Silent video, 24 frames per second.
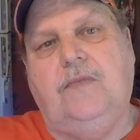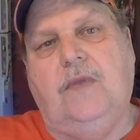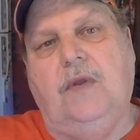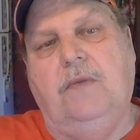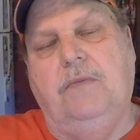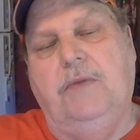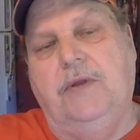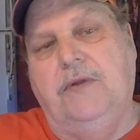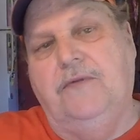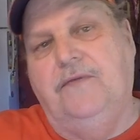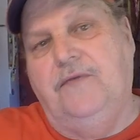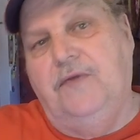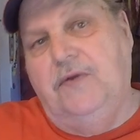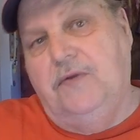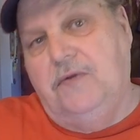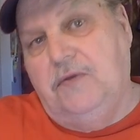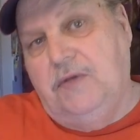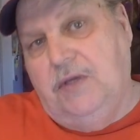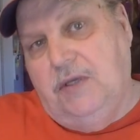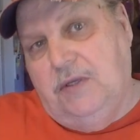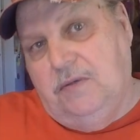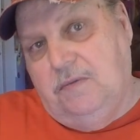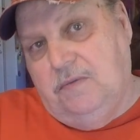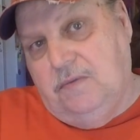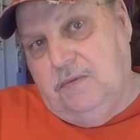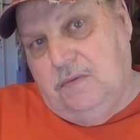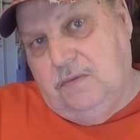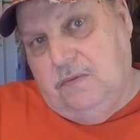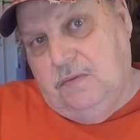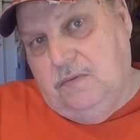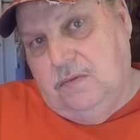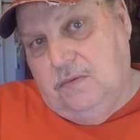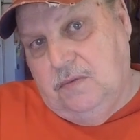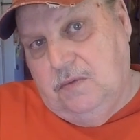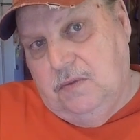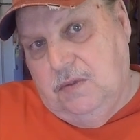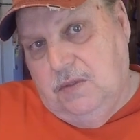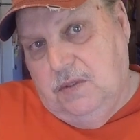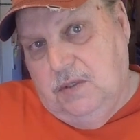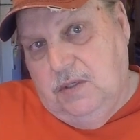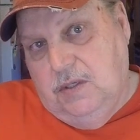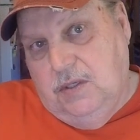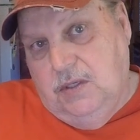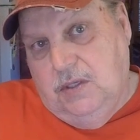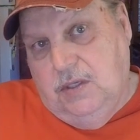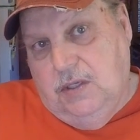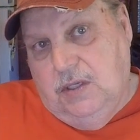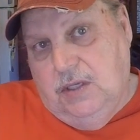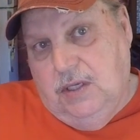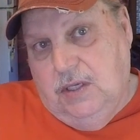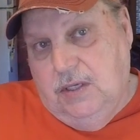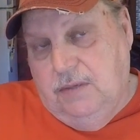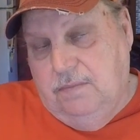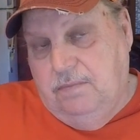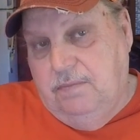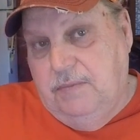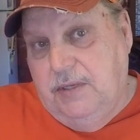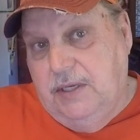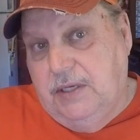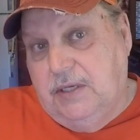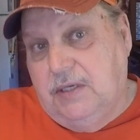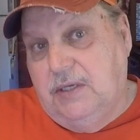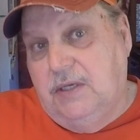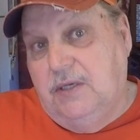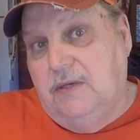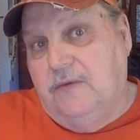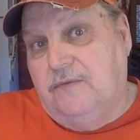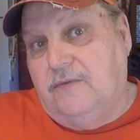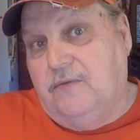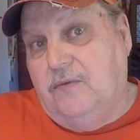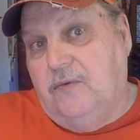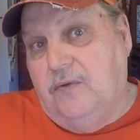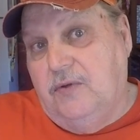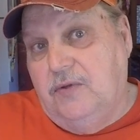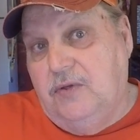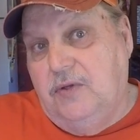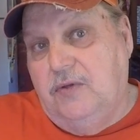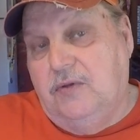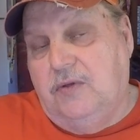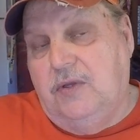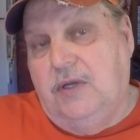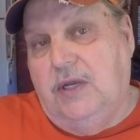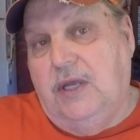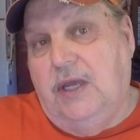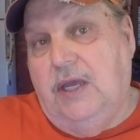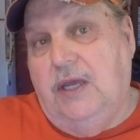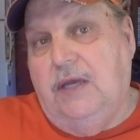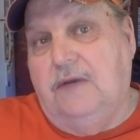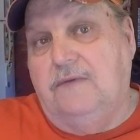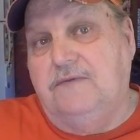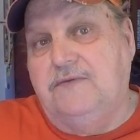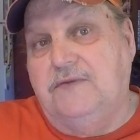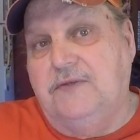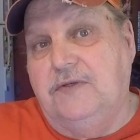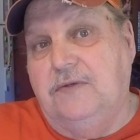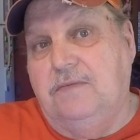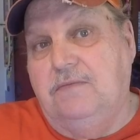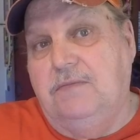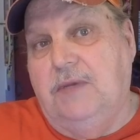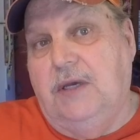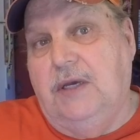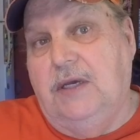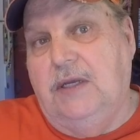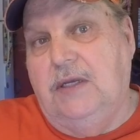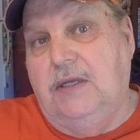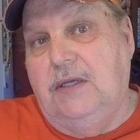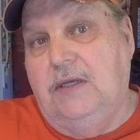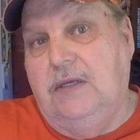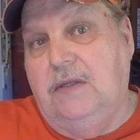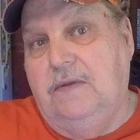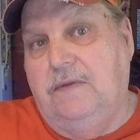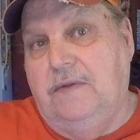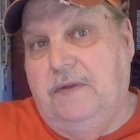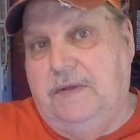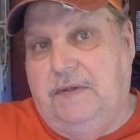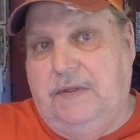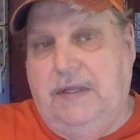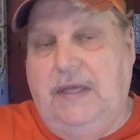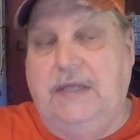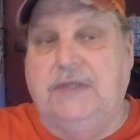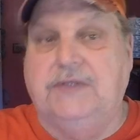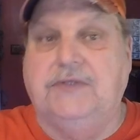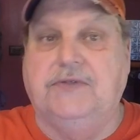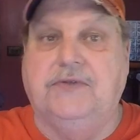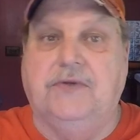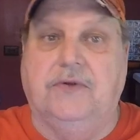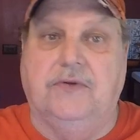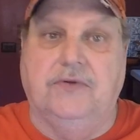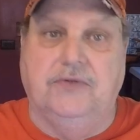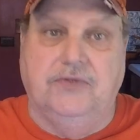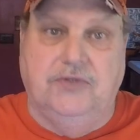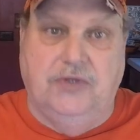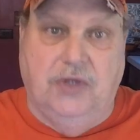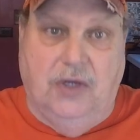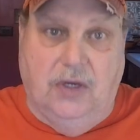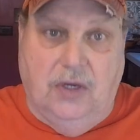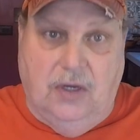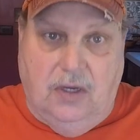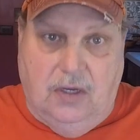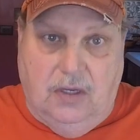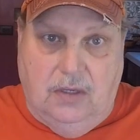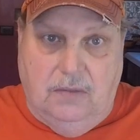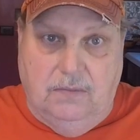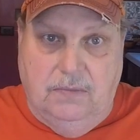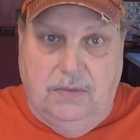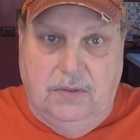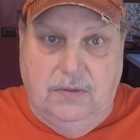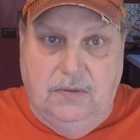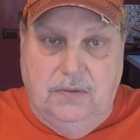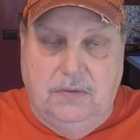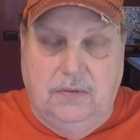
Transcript: But if you can get up big enough to where you can have somebody that's their job,